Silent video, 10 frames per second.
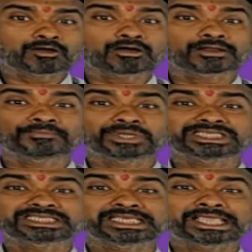or
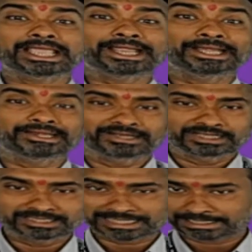basic
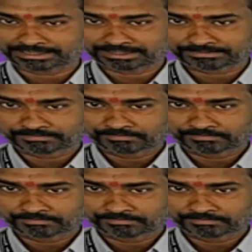entity sets.